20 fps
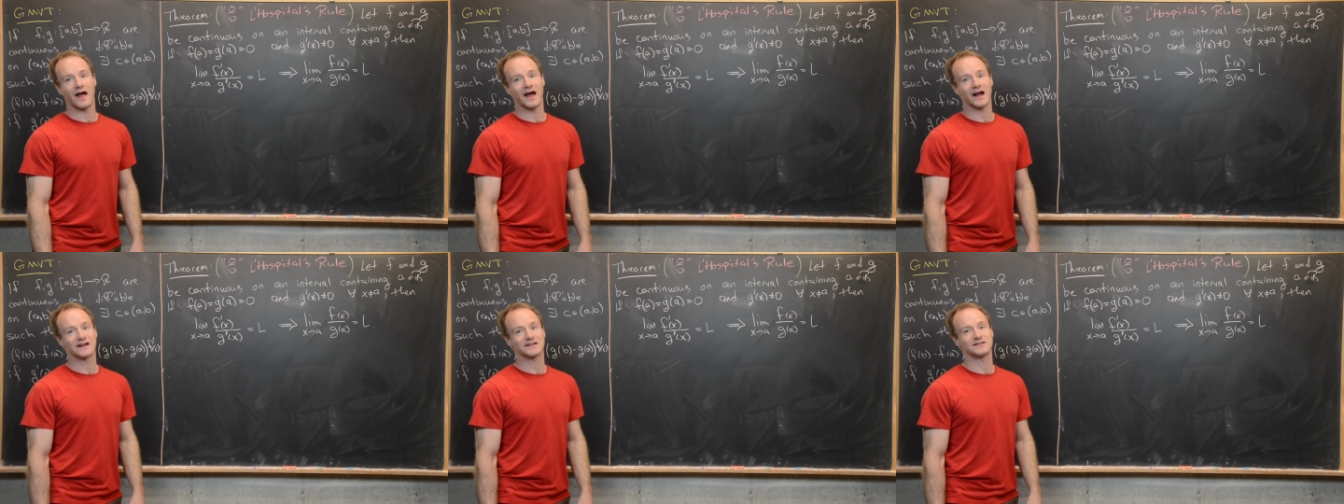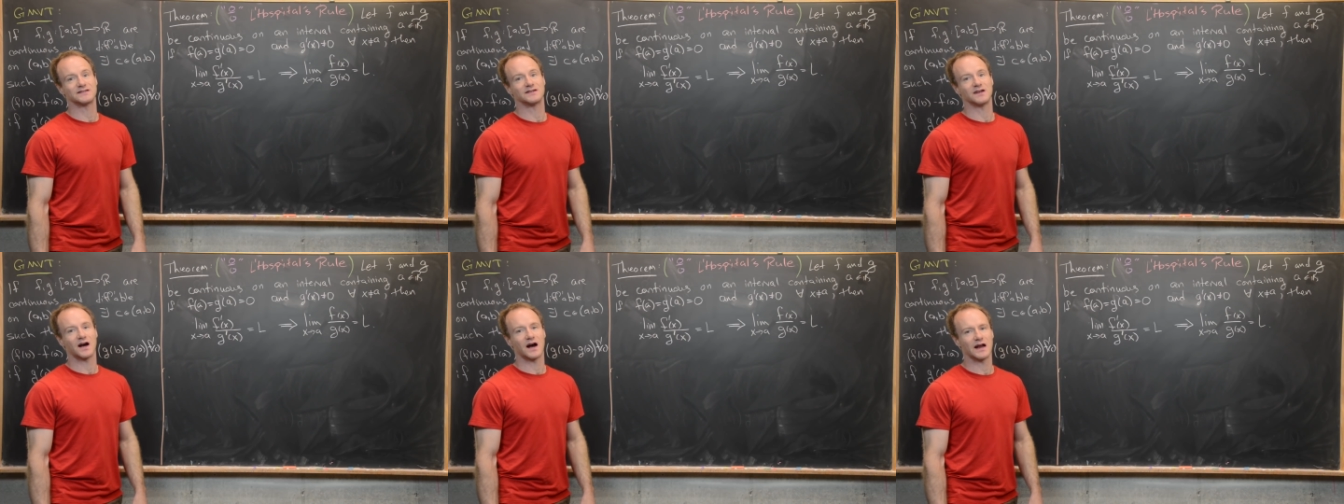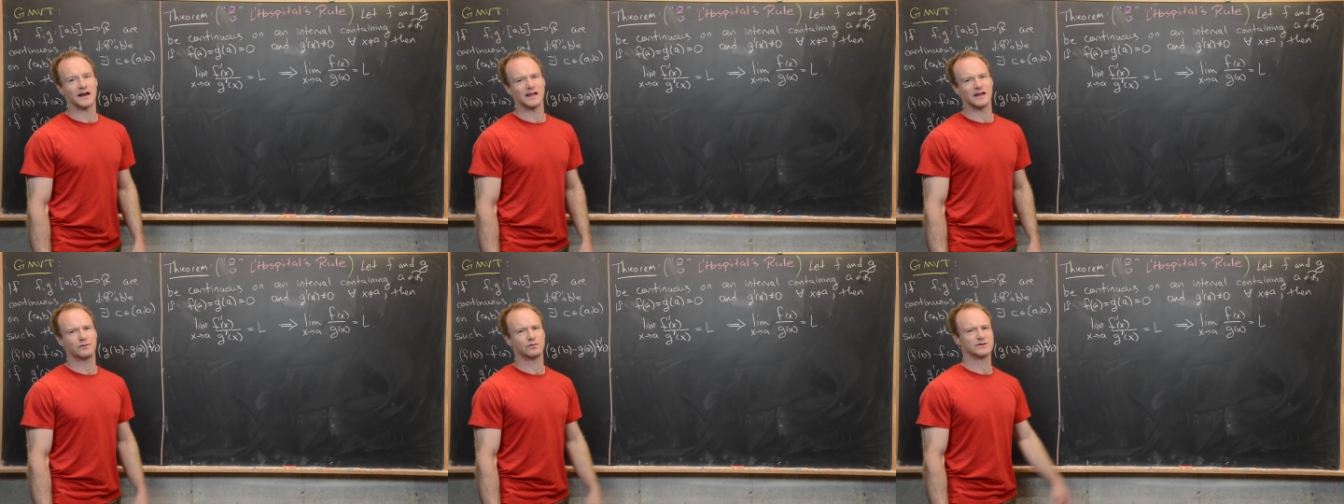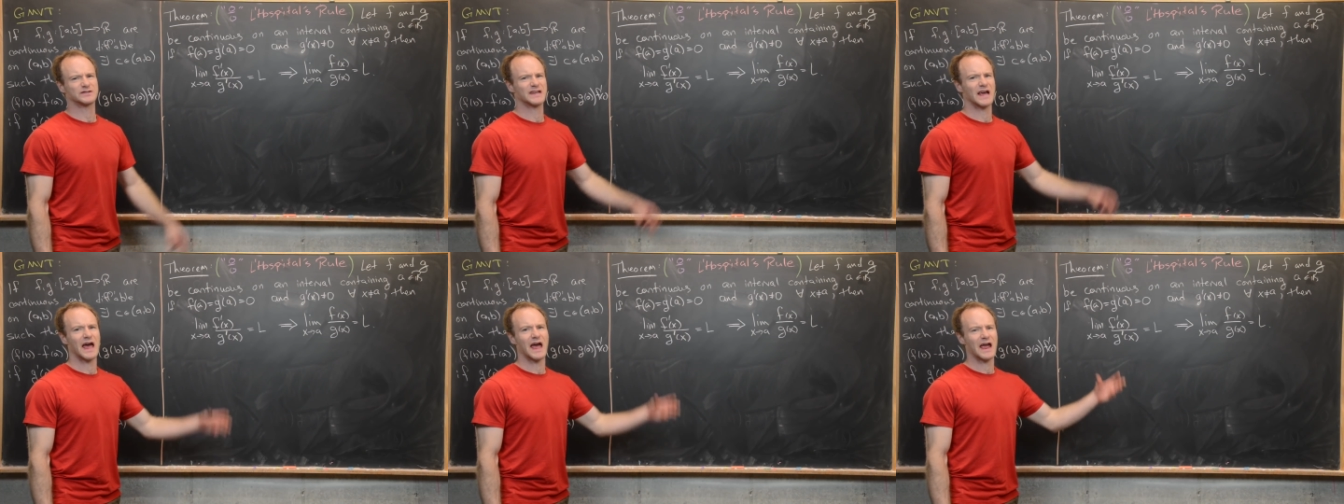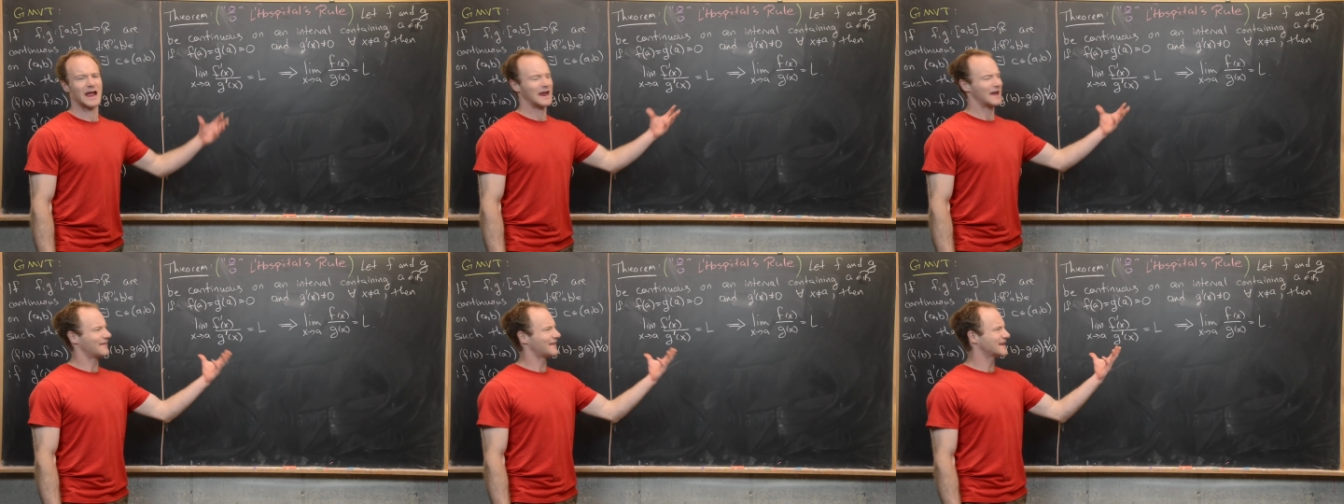x not equal to
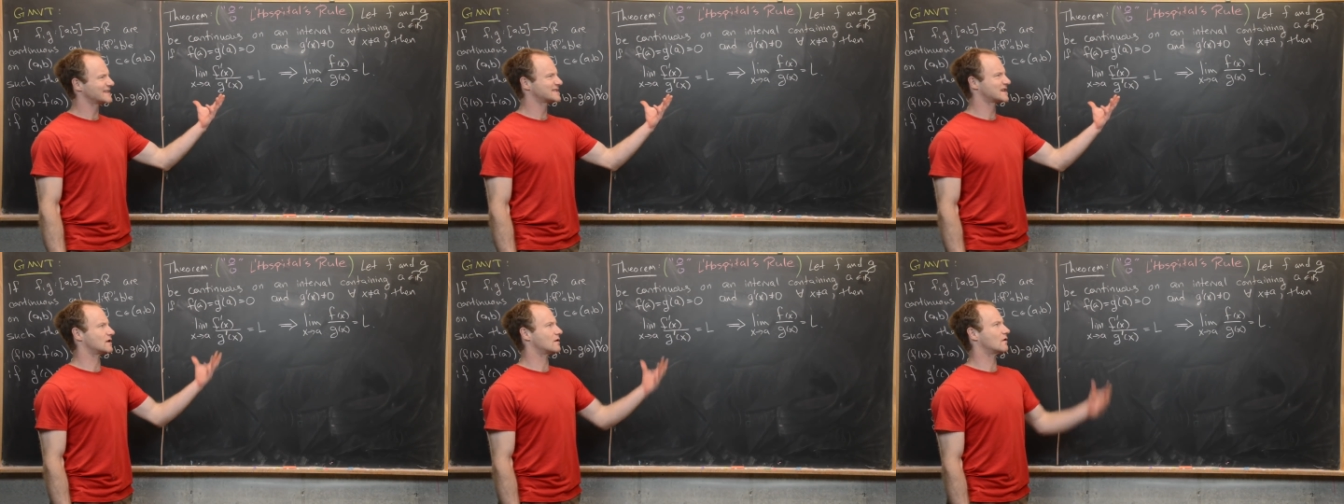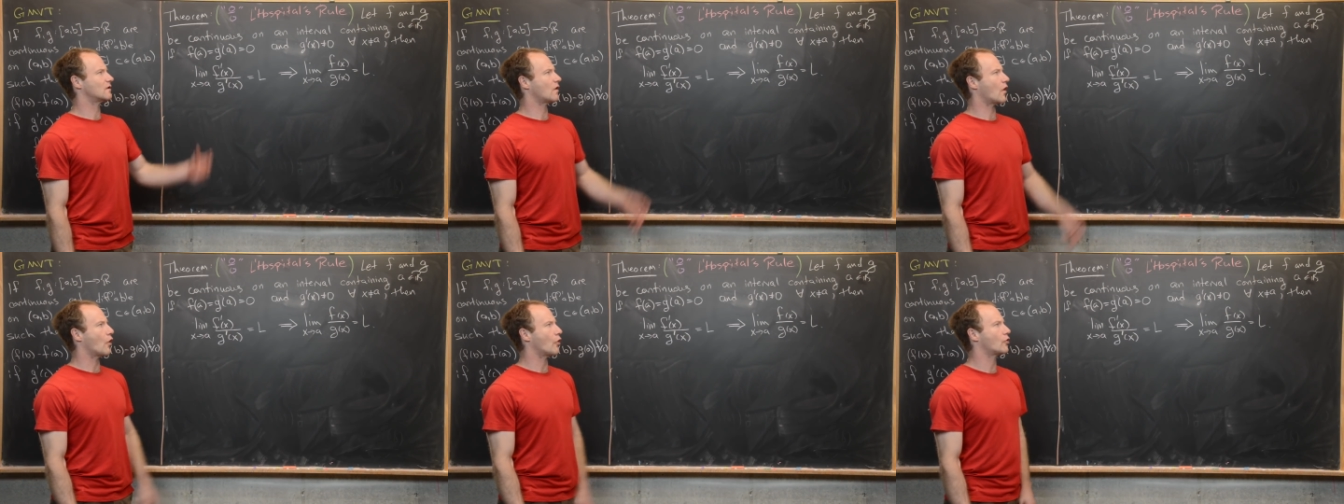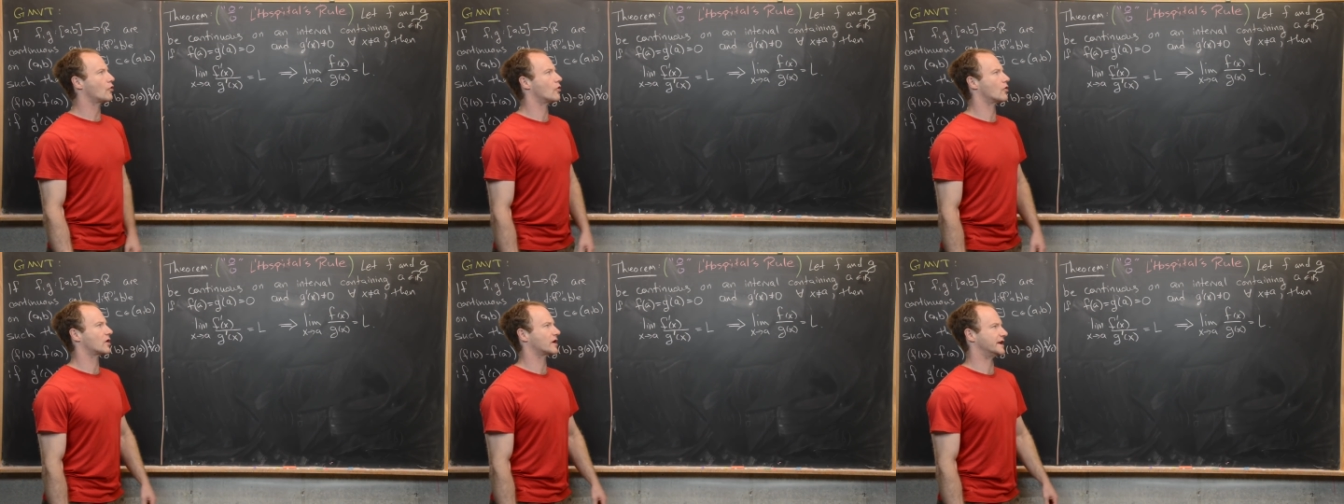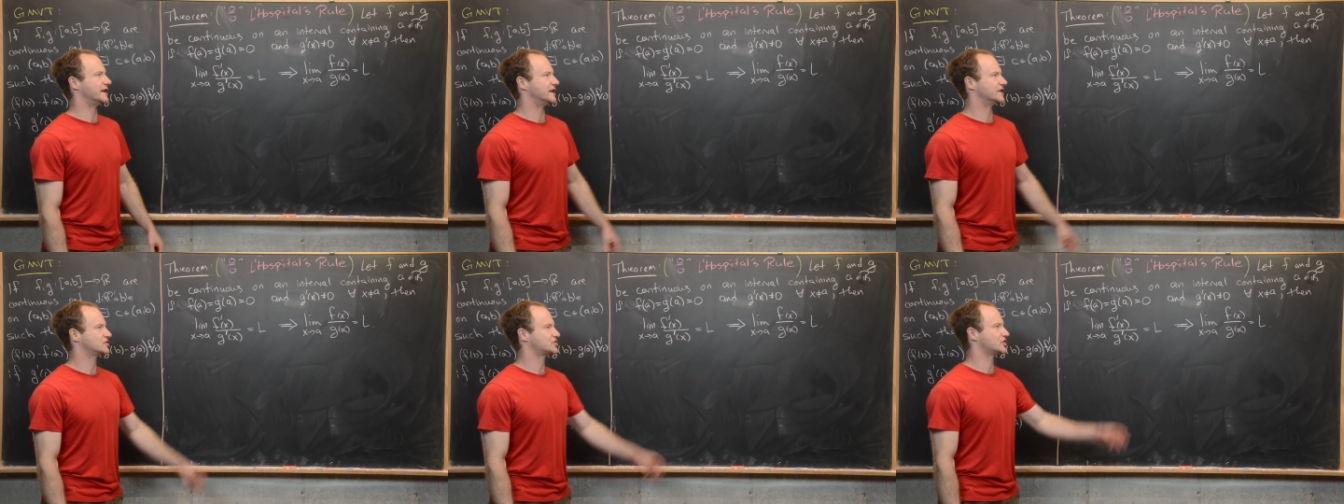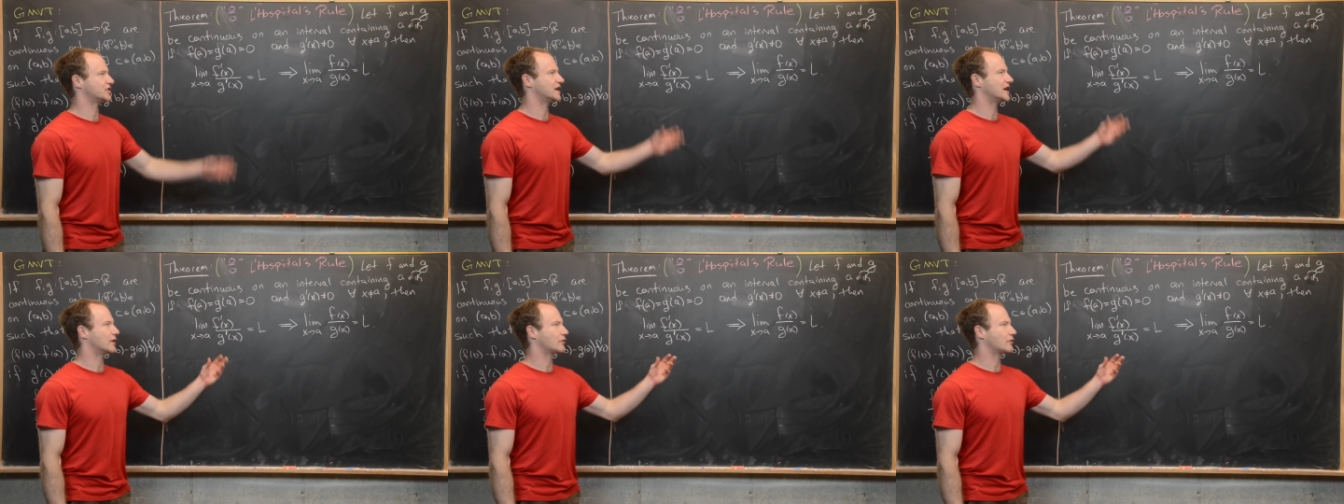a, and that's a local condition.